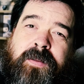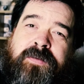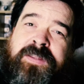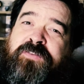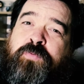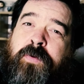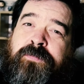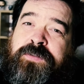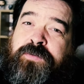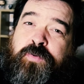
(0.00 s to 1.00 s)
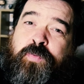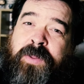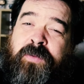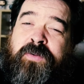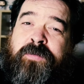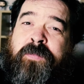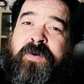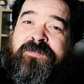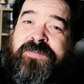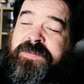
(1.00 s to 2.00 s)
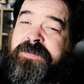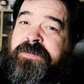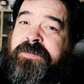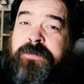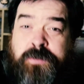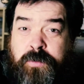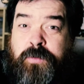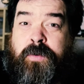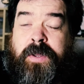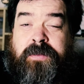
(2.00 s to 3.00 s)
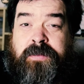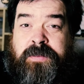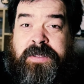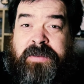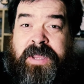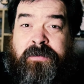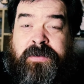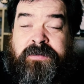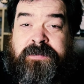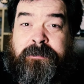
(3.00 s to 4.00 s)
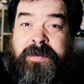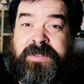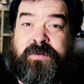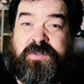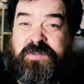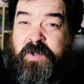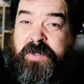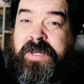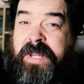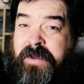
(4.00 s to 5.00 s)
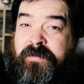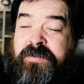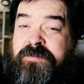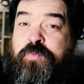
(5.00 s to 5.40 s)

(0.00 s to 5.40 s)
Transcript: Now, dwarves do welcome visitors to their areas, but there are certain areas